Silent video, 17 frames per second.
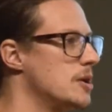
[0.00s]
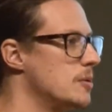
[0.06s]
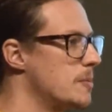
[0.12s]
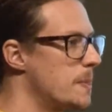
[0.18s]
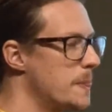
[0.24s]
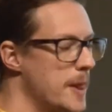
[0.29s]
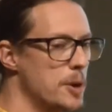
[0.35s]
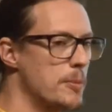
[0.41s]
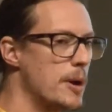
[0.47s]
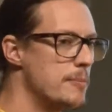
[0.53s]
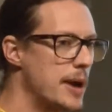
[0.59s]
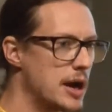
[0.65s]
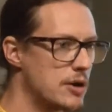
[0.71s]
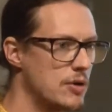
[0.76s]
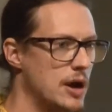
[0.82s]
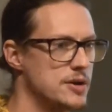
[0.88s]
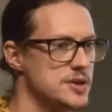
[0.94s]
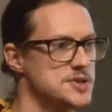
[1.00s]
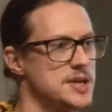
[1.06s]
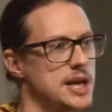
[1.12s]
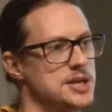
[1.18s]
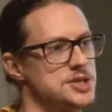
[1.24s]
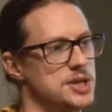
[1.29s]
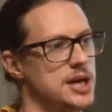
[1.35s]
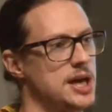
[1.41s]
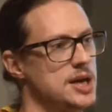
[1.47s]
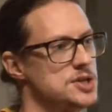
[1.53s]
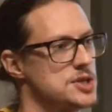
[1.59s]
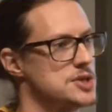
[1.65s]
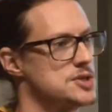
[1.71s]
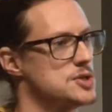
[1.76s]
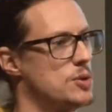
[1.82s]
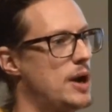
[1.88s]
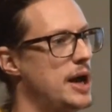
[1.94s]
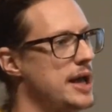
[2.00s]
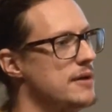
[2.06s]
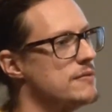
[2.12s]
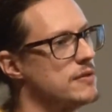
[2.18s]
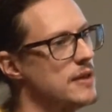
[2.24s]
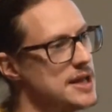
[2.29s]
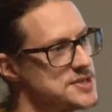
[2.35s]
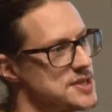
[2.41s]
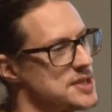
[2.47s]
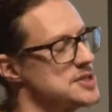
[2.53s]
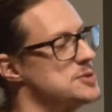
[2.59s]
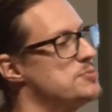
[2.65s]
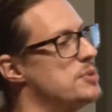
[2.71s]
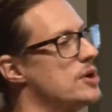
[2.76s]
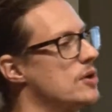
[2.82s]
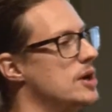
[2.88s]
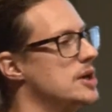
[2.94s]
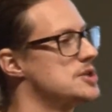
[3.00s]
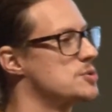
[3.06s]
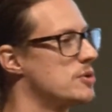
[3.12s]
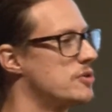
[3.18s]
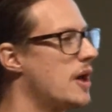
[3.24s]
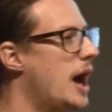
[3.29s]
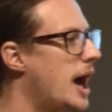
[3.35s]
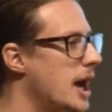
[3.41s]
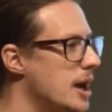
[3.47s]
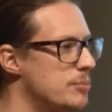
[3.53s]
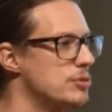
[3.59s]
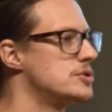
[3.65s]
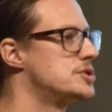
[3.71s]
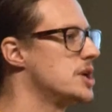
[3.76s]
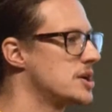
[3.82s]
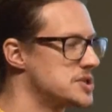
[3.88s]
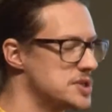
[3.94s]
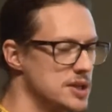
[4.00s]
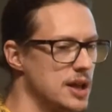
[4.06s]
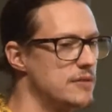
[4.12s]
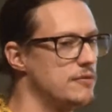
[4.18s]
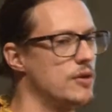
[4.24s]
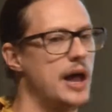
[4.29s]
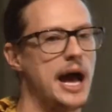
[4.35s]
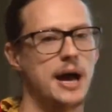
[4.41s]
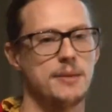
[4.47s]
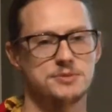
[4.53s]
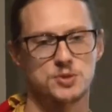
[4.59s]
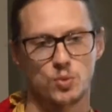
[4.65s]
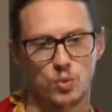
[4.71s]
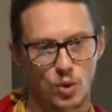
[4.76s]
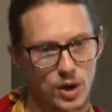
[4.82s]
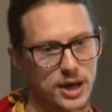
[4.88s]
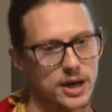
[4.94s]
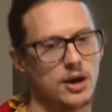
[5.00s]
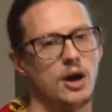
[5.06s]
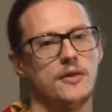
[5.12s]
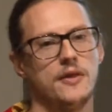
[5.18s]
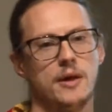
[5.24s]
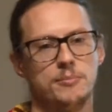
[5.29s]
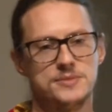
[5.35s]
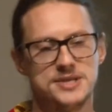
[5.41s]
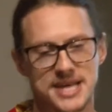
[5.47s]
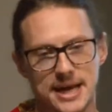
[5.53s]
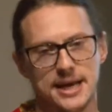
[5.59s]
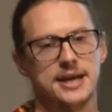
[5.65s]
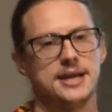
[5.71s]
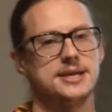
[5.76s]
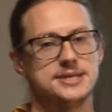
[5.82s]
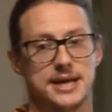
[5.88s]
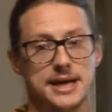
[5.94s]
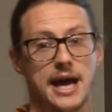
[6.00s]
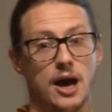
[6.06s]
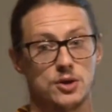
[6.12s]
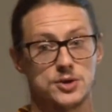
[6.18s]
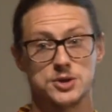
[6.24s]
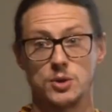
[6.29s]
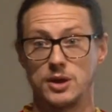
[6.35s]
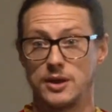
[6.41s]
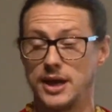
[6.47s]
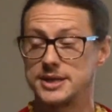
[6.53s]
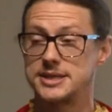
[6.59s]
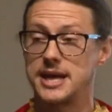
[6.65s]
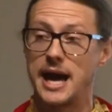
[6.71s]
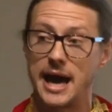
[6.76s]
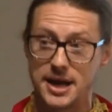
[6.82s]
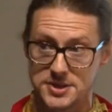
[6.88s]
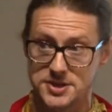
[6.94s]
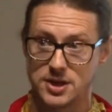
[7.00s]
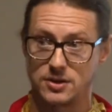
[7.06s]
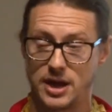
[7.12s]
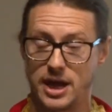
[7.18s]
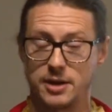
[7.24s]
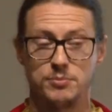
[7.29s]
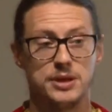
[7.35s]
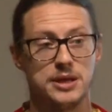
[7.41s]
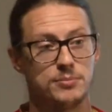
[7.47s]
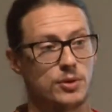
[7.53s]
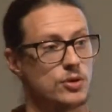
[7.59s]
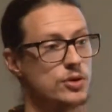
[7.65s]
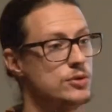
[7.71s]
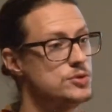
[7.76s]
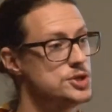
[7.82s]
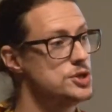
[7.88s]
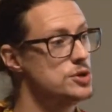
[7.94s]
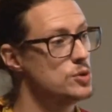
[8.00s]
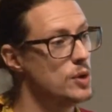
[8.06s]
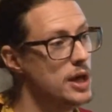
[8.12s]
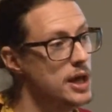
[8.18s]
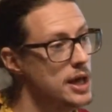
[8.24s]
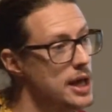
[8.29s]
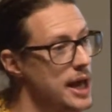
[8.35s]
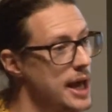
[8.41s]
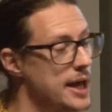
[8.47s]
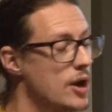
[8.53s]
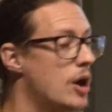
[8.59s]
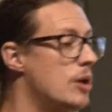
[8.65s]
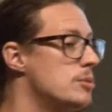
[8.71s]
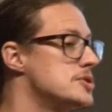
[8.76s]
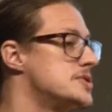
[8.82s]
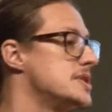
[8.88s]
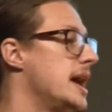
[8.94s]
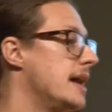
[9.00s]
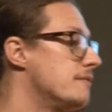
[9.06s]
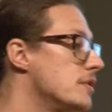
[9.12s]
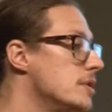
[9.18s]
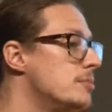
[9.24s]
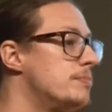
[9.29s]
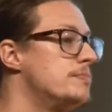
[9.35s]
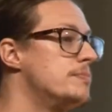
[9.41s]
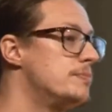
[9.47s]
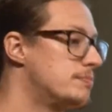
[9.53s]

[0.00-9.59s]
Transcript: so my background is in education, so I have less experience with high production level apps working on them day in and day out. So I like to ask a lot of people who do, and almost every